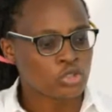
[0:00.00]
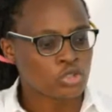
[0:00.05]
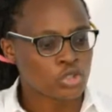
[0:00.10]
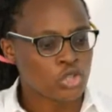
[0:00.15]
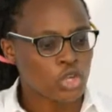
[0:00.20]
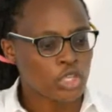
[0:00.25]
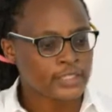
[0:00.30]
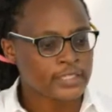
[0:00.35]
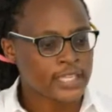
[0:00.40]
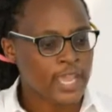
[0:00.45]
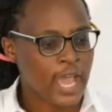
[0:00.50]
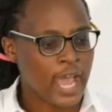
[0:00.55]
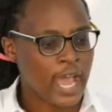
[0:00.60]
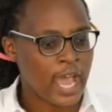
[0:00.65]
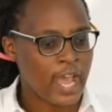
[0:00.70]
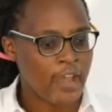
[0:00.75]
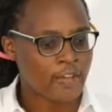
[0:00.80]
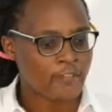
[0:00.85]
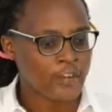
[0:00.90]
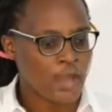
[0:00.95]
do not
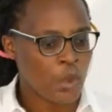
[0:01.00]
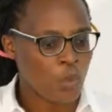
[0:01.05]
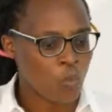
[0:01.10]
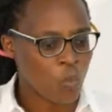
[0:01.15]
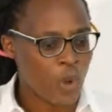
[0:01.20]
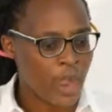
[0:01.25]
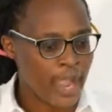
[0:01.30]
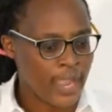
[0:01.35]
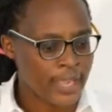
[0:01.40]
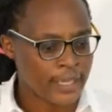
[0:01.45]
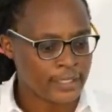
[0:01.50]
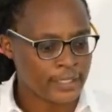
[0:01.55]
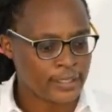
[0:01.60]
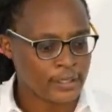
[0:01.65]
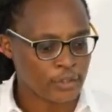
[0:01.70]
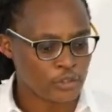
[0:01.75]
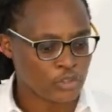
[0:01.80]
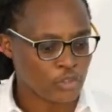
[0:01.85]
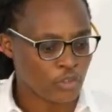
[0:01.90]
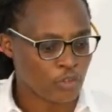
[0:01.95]
have a
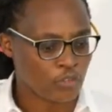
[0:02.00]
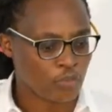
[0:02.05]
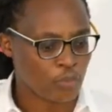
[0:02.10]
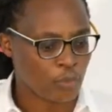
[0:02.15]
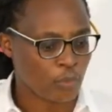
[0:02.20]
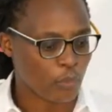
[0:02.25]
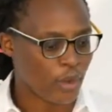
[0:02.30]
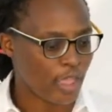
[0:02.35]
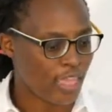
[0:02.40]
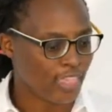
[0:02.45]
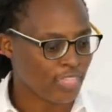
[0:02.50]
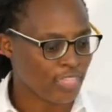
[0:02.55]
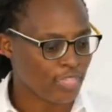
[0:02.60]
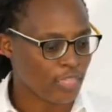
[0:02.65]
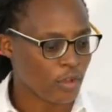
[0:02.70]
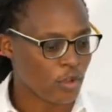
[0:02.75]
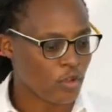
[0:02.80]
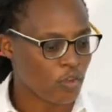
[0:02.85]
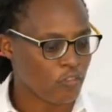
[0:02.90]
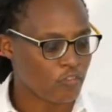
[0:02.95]
wide sort of
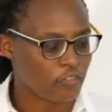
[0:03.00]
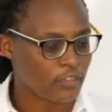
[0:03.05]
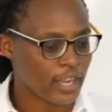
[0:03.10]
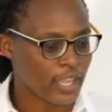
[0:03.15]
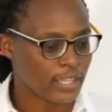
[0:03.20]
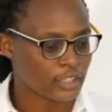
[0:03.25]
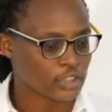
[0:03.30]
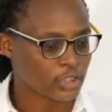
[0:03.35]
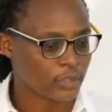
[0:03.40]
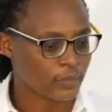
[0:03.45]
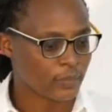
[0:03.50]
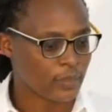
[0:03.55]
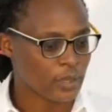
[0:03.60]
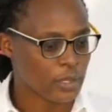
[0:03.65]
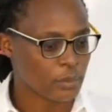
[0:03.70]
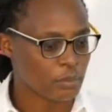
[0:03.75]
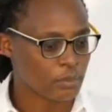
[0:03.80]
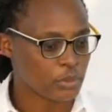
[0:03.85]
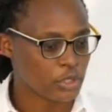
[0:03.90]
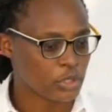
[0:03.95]
breadth of
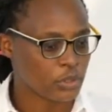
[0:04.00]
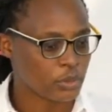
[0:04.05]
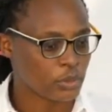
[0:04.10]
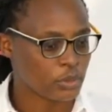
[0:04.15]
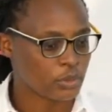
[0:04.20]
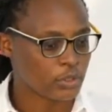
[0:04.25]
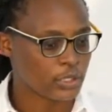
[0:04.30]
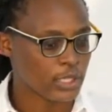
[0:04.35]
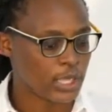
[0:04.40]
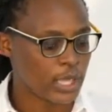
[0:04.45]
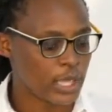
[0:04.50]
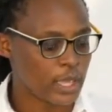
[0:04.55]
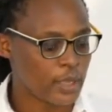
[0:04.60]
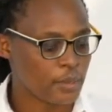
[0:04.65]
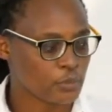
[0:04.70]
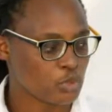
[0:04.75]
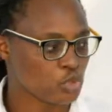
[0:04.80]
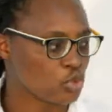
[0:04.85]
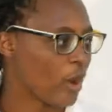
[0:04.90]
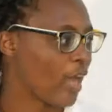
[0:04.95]
lecturing beyond
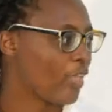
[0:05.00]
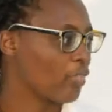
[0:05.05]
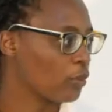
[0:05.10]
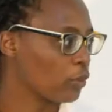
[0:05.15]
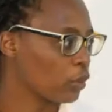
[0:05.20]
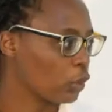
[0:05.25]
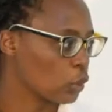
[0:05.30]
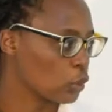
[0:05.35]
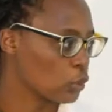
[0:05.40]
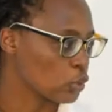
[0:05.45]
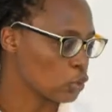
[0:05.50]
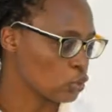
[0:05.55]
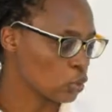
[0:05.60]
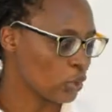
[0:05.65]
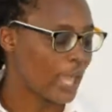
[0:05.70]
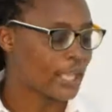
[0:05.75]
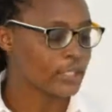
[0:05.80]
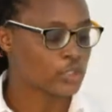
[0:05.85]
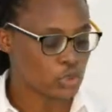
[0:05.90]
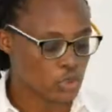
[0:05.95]
Strathmore Law
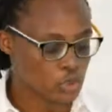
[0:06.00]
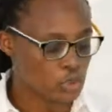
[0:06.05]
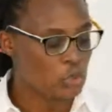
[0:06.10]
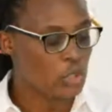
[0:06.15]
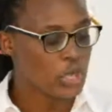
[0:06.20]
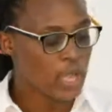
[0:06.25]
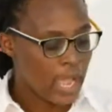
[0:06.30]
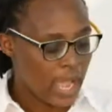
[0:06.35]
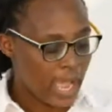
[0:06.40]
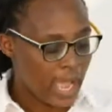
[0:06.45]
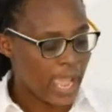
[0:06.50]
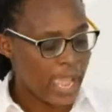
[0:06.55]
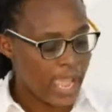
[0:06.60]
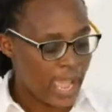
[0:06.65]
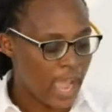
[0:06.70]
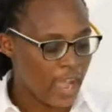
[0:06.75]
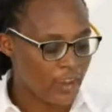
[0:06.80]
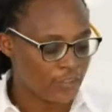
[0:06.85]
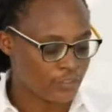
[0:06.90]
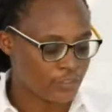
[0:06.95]
School. I
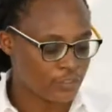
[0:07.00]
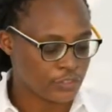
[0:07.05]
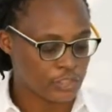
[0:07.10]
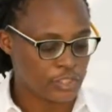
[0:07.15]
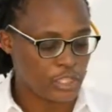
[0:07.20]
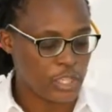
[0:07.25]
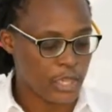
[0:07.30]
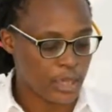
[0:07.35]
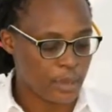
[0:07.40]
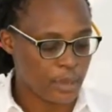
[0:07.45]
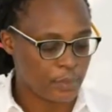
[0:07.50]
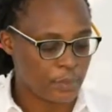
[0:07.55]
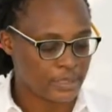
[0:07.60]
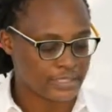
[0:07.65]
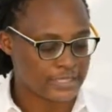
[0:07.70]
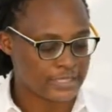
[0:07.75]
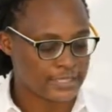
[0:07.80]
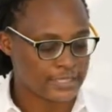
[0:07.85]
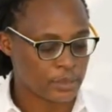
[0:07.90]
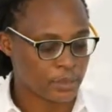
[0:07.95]
have
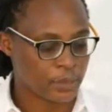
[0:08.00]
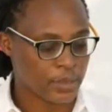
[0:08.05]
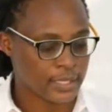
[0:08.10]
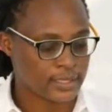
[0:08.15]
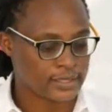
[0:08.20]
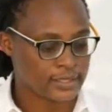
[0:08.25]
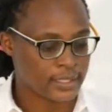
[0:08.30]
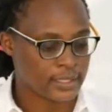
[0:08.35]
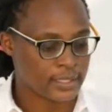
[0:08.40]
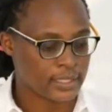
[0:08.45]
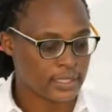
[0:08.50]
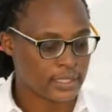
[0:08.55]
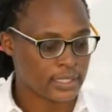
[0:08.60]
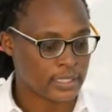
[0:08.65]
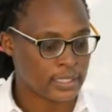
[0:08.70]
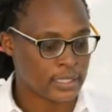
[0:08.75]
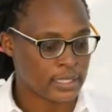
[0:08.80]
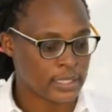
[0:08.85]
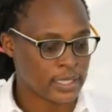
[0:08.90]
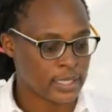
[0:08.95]
participated
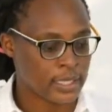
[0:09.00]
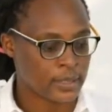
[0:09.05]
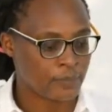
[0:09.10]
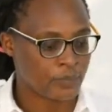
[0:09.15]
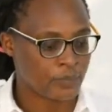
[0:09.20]
in